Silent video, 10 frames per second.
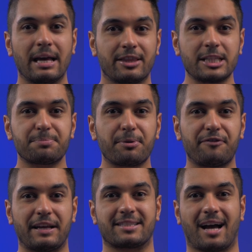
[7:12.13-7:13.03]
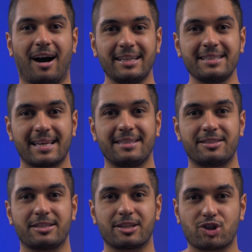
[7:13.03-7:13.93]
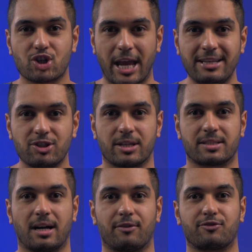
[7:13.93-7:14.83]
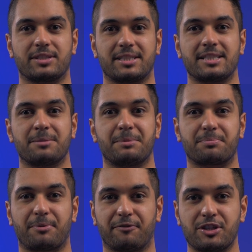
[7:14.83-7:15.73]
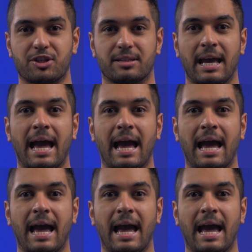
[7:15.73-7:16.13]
this prevents unintended changes after a system is provisioned